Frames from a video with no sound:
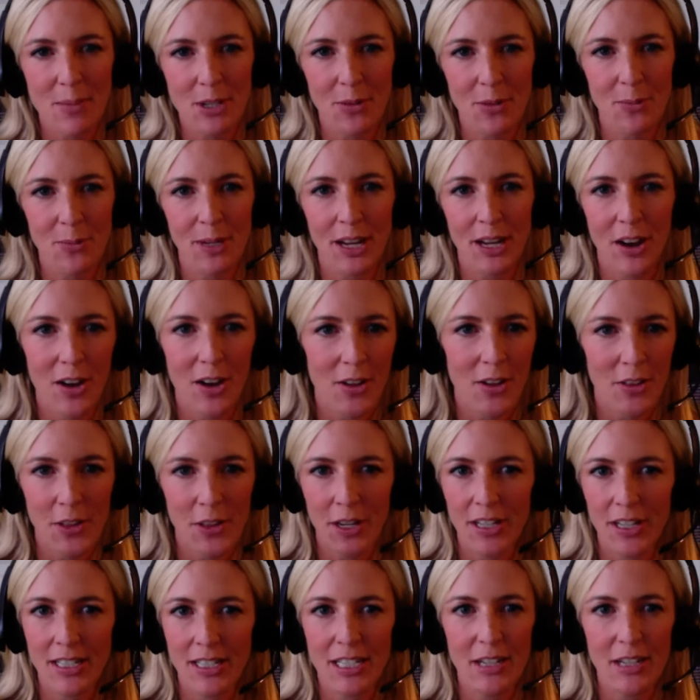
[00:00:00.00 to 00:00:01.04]

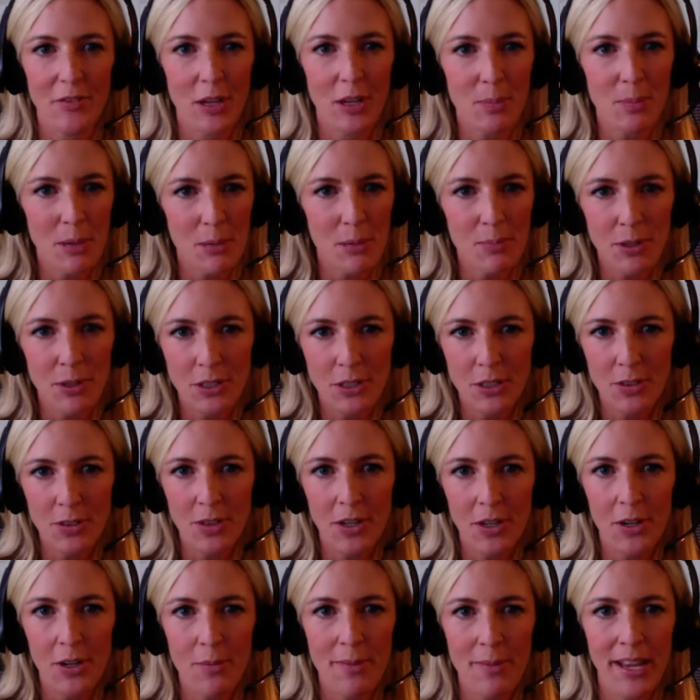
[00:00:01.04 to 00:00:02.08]
The TV people do
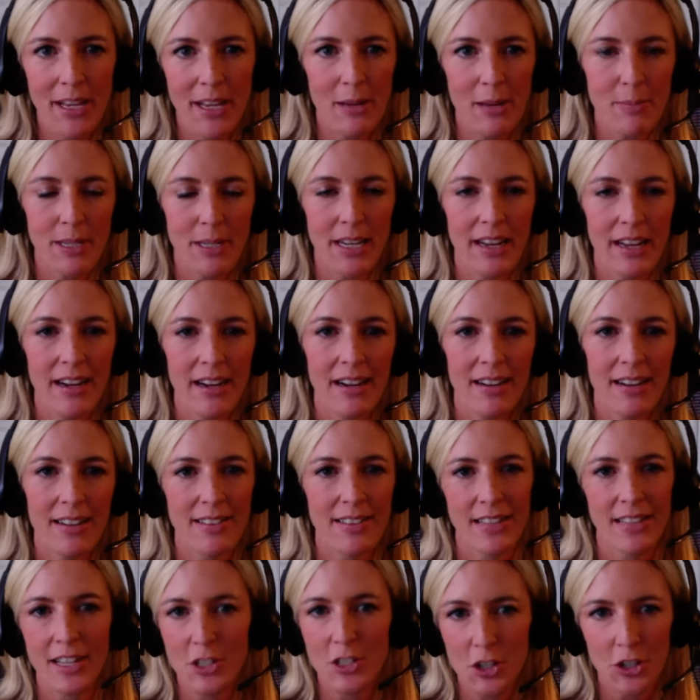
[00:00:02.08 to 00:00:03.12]
their own makeup and hair,
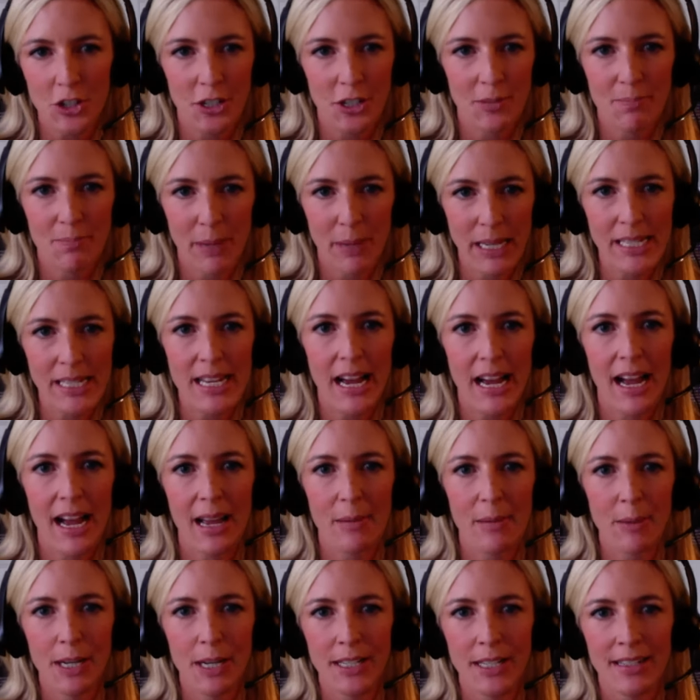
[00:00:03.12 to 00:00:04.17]
unless you're big
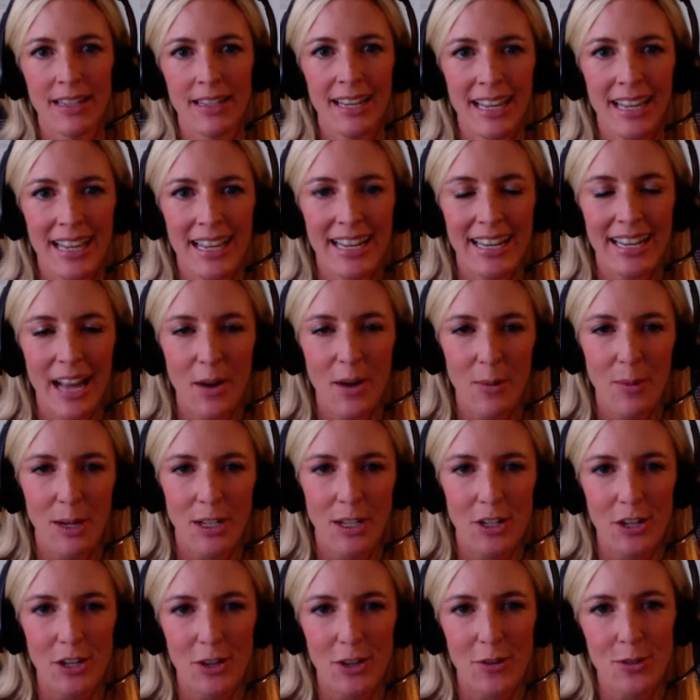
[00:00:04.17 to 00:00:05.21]
time on network
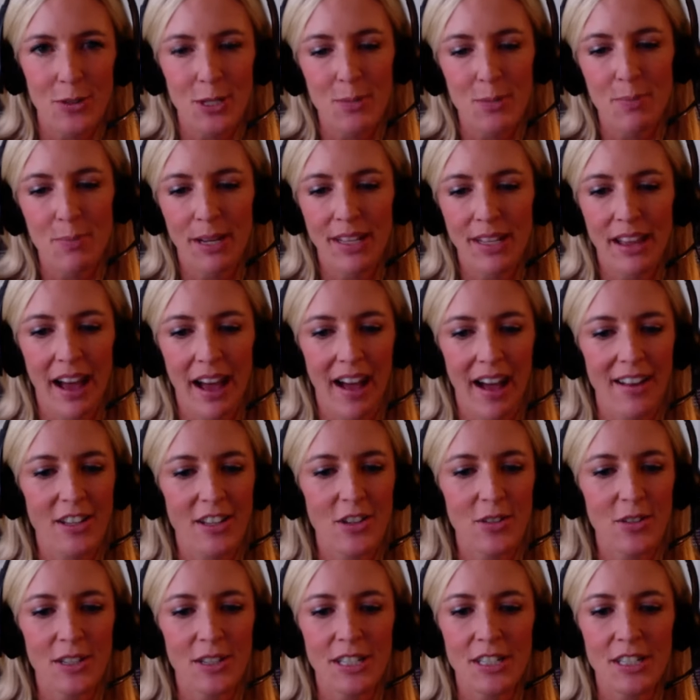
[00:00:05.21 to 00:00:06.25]
news. But yeah,
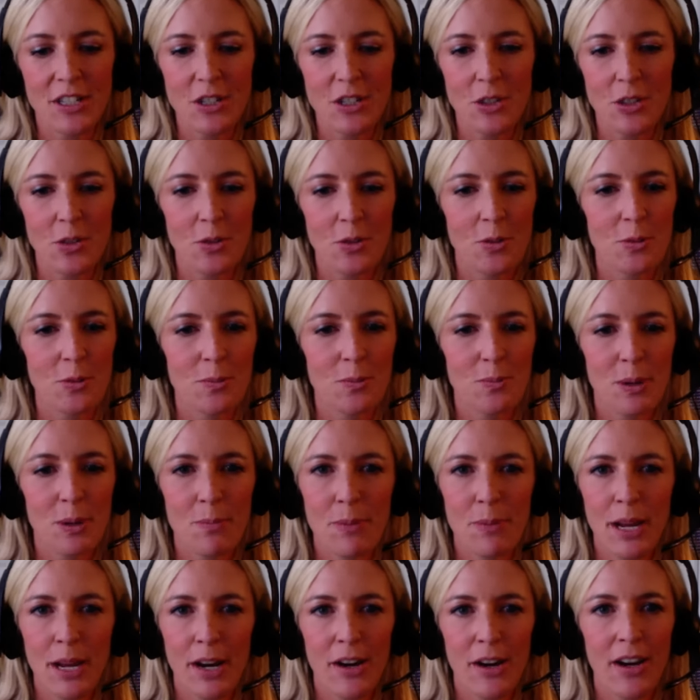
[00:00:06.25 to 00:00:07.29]
you need to
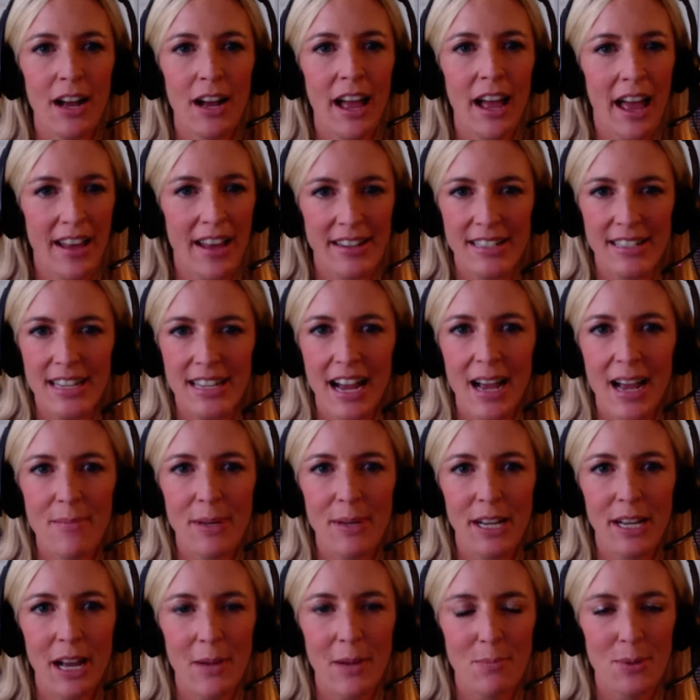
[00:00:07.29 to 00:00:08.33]
prepare ahead of time
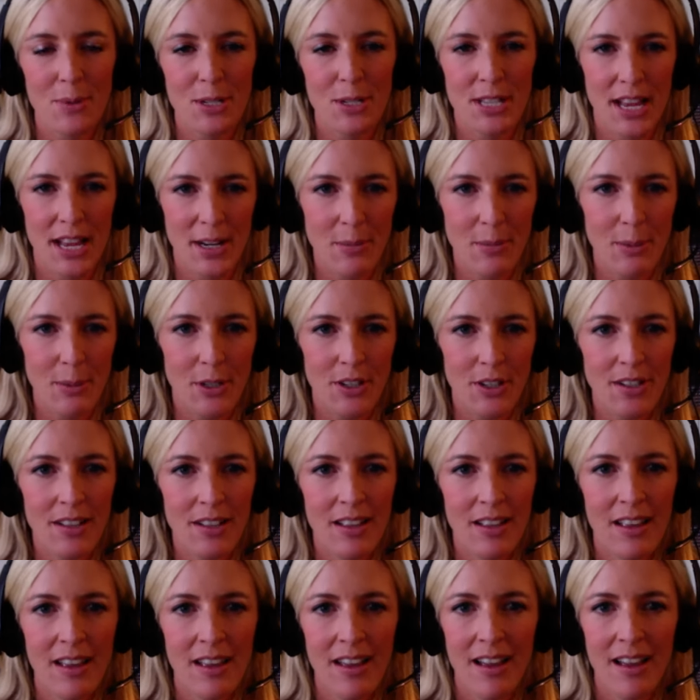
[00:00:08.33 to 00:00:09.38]
and come presentable.
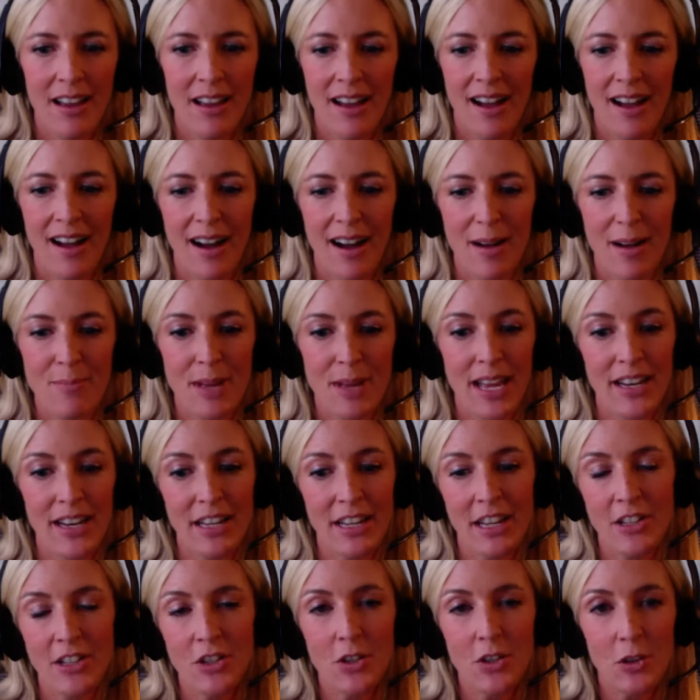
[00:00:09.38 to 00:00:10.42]
And
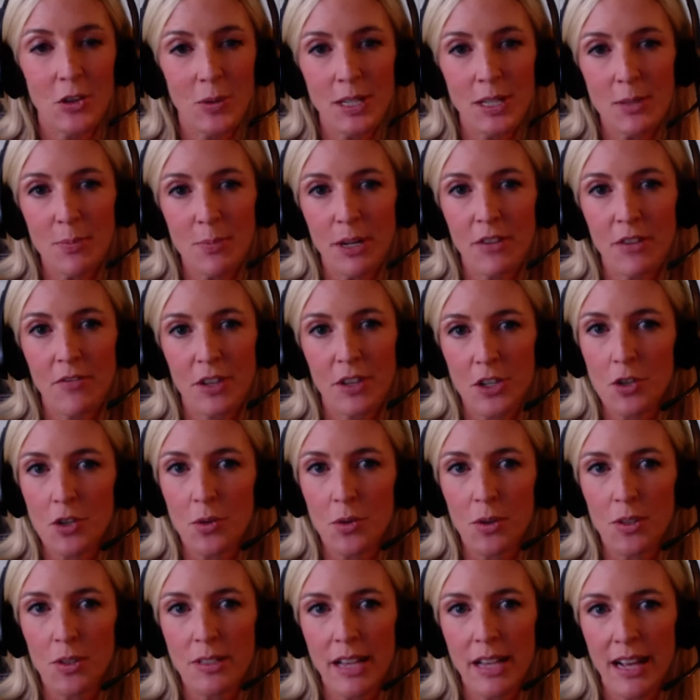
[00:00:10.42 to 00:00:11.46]
you can always bring
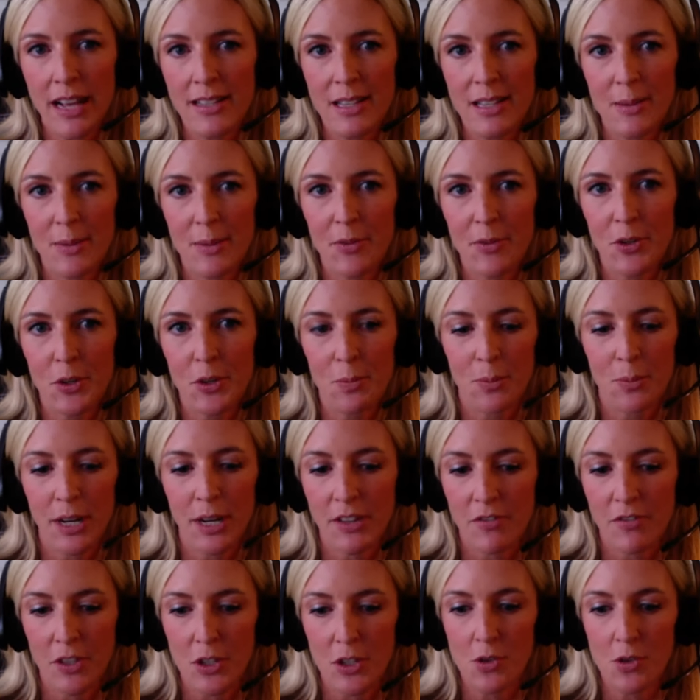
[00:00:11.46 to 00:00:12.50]
visuals. Ask them if you can
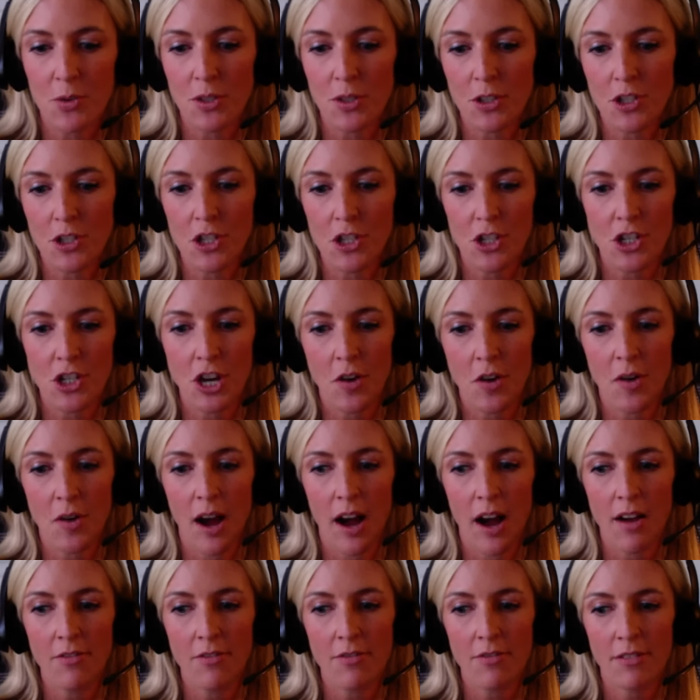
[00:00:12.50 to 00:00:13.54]
bring visuals to show
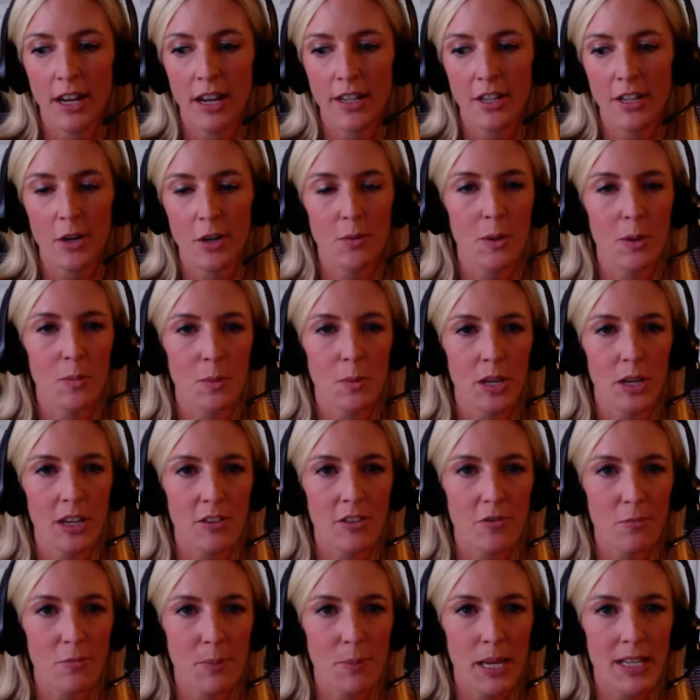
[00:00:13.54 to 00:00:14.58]
off. I know when
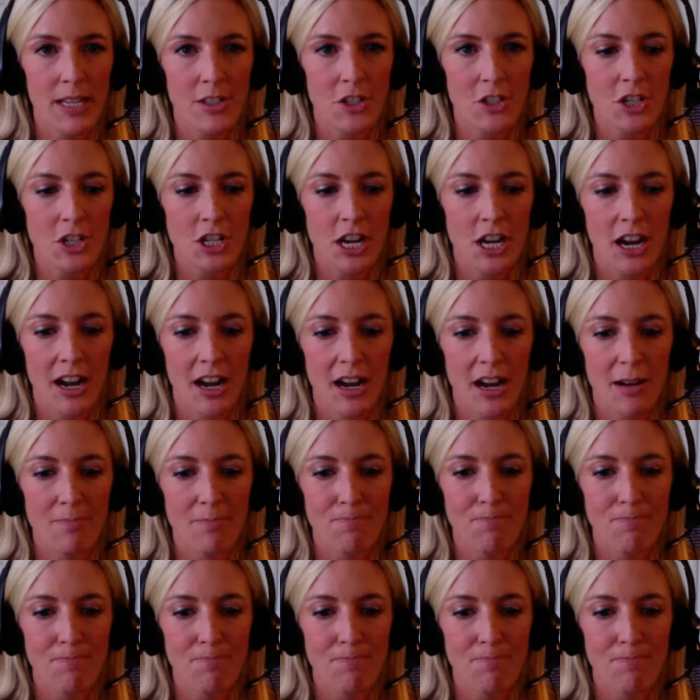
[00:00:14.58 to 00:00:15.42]
we've pitched one